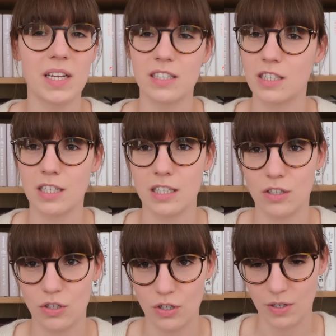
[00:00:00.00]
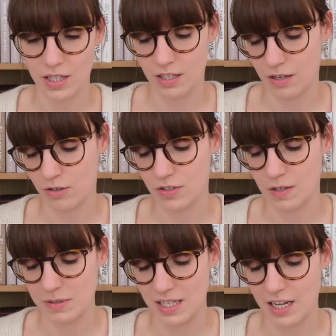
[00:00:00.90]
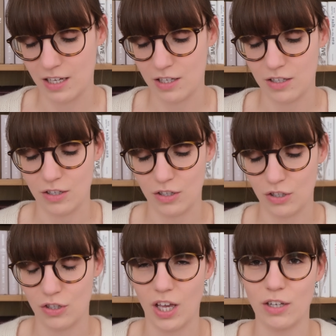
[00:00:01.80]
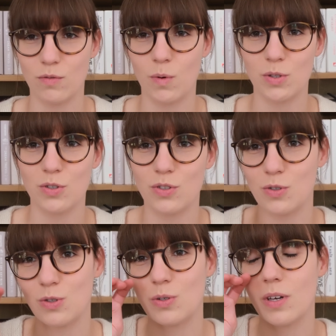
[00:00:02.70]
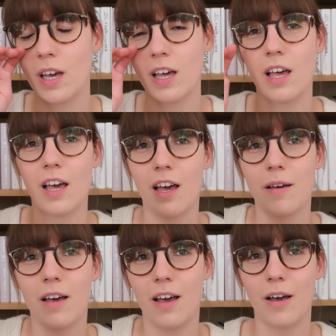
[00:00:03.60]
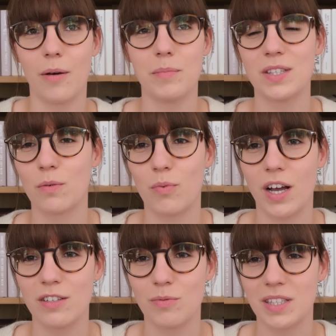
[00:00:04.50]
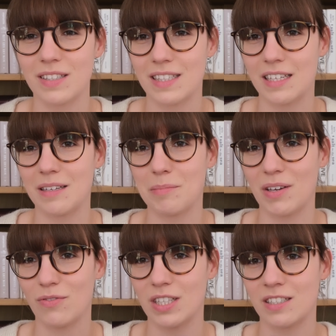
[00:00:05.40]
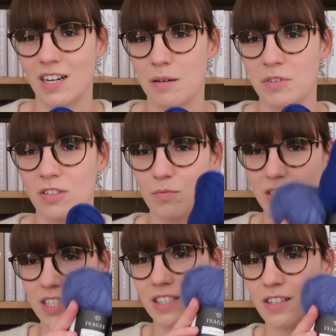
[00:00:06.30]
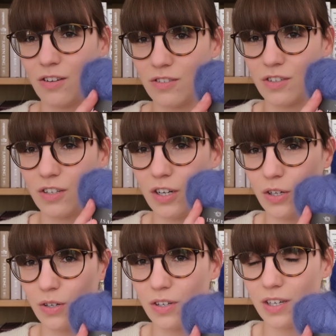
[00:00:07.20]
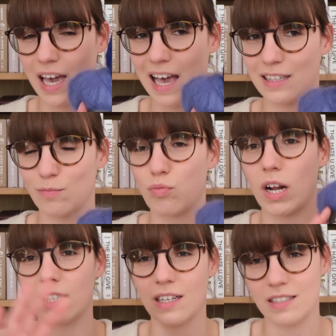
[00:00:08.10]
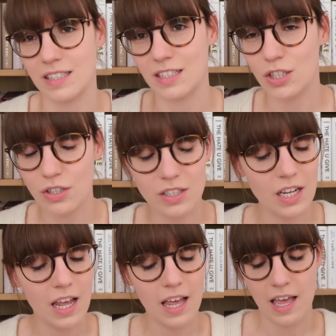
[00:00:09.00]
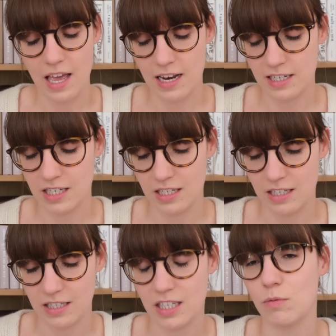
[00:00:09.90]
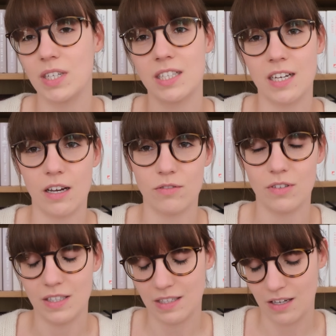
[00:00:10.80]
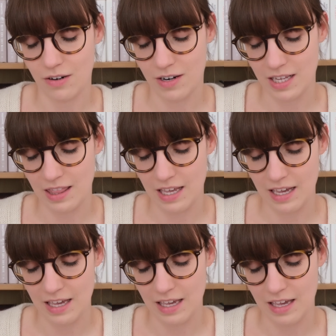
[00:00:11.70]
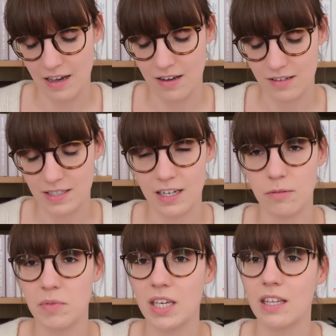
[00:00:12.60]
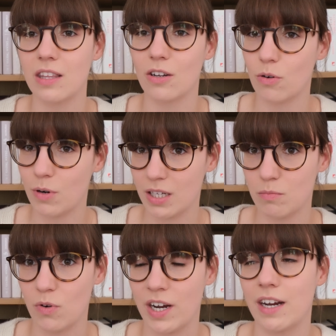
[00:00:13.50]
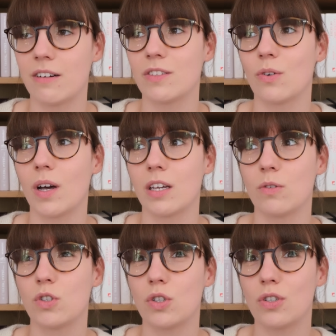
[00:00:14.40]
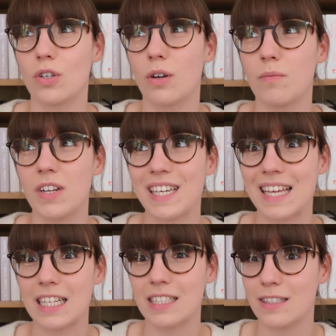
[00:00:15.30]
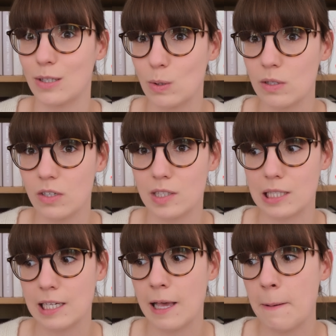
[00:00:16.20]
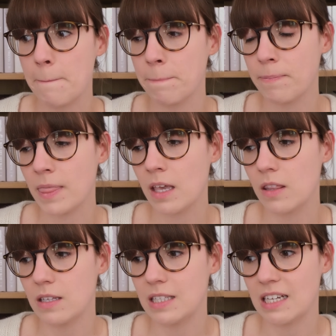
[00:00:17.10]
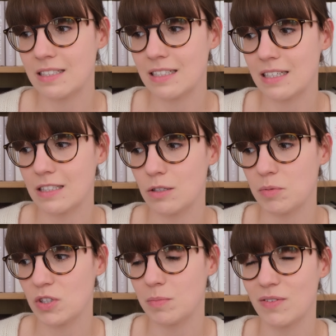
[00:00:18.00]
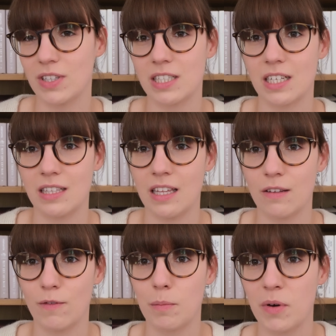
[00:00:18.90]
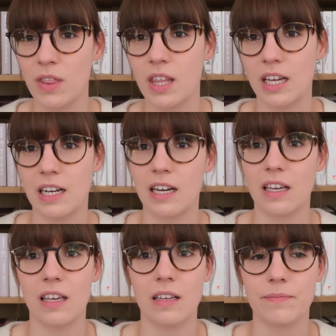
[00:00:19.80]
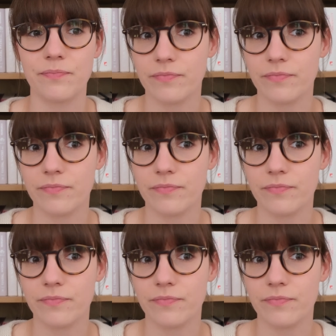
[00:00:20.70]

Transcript: mentioned it to Joanne because I was like, I don't want you to be surprised when you see my finished garment, which is not going to look as bright as it should. And she reached out to Isair, and they are sending me the correct mohair, so I should hopefully get it soon, because the test knit is supposed to be finished at the end of the month, and I